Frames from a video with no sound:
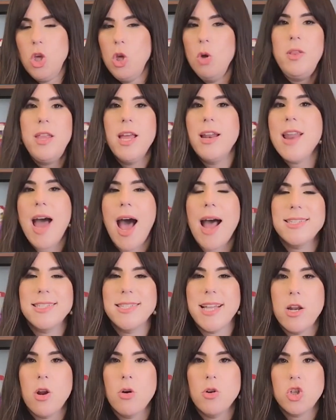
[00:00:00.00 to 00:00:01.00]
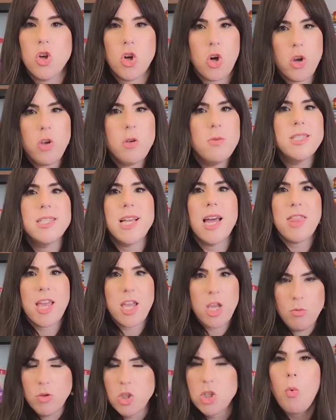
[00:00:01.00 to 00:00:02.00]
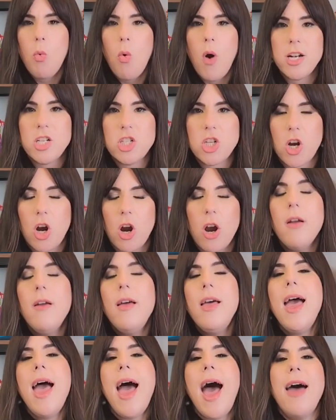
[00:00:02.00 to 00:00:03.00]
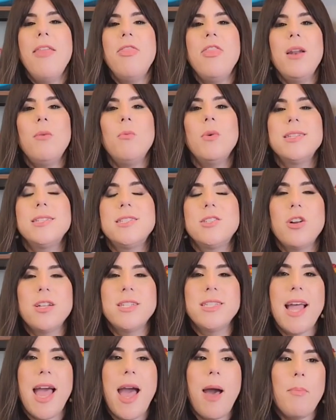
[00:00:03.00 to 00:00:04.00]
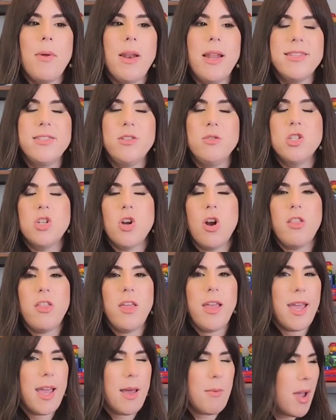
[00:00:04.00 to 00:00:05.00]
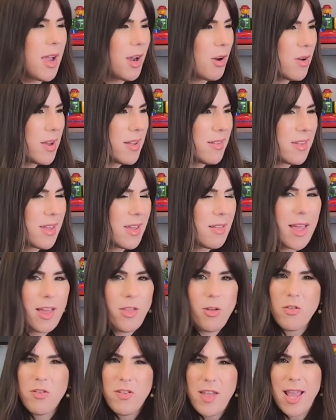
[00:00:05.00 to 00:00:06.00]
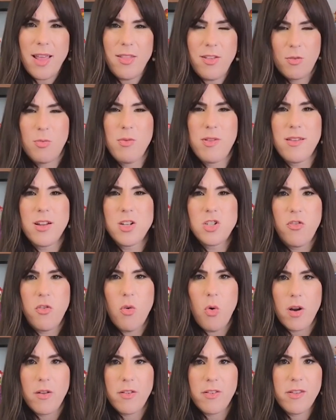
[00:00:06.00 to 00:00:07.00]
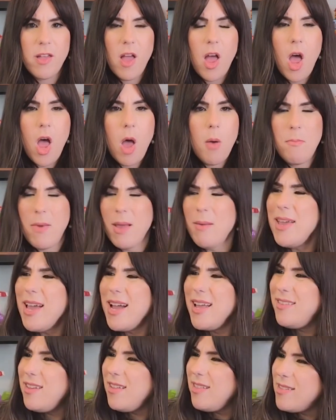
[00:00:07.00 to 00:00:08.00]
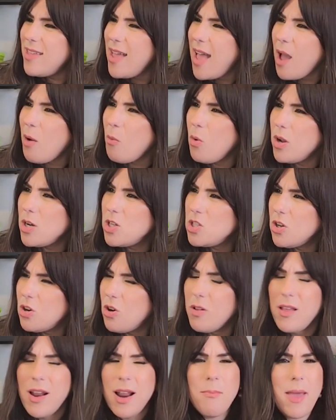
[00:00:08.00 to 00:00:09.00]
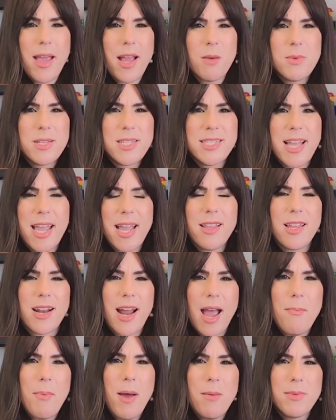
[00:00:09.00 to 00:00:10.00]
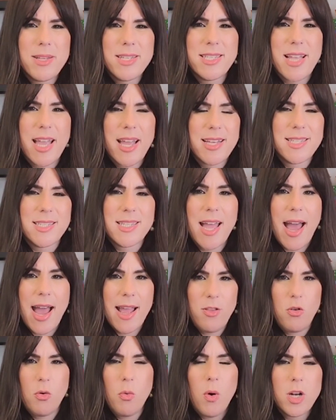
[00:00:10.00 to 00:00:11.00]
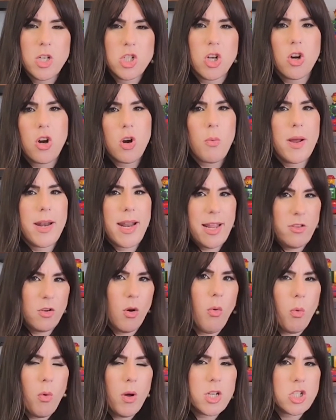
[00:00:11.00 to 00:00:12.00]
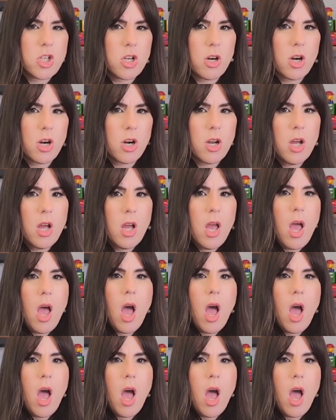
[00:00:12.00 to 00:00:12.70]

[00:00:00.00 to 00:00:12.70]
You did not say no sugar. You said that you do want sugar. And then what starts to happen is you start thinking, am I crazy? Like, you're saying this with such force. Maybe I did say I want sugar. Did I make a mistake? Did I by mistake say I do want sugar when I don't want sugar?